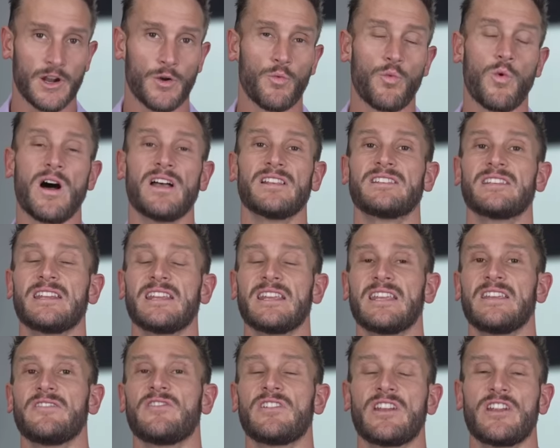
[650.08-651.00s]
There wasn't
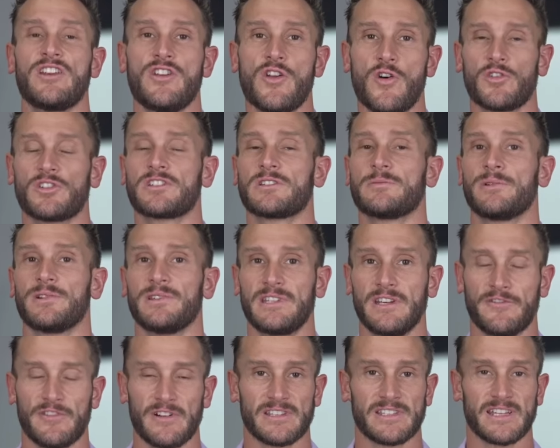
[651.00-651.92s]
even a noticeable
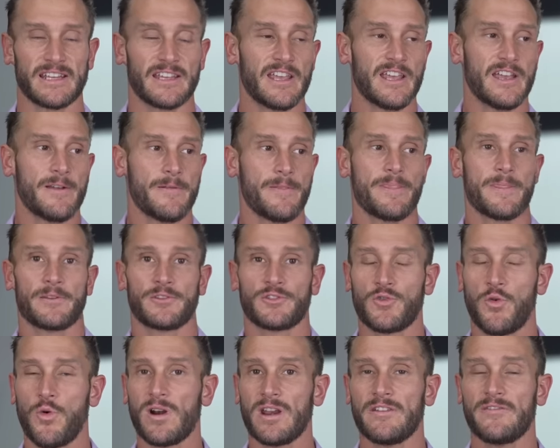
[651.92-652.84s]
difference. Like
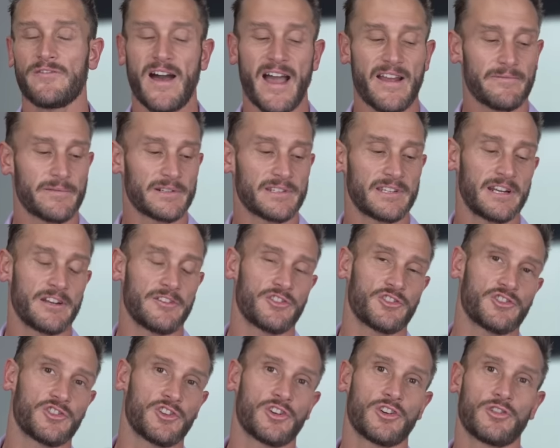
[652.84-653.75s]
25% of the
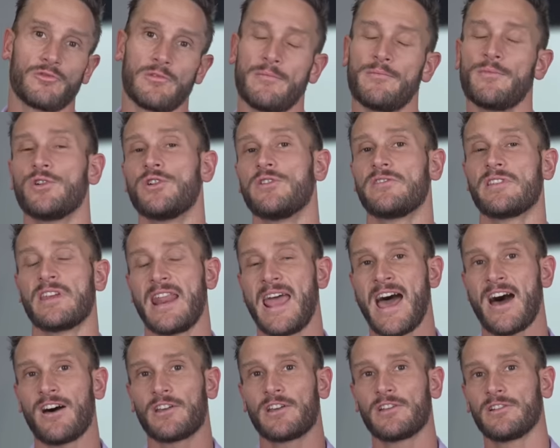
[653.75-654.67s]
sugar removed and
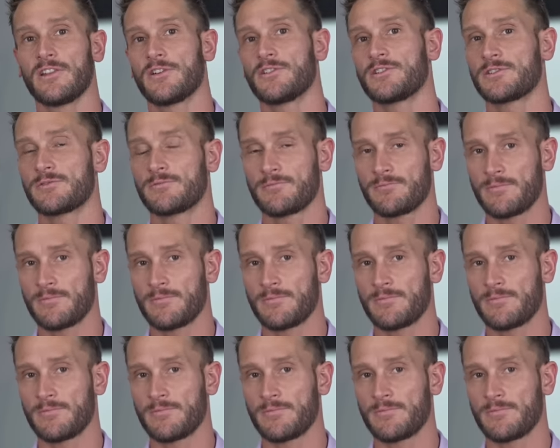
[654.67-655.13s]
allulose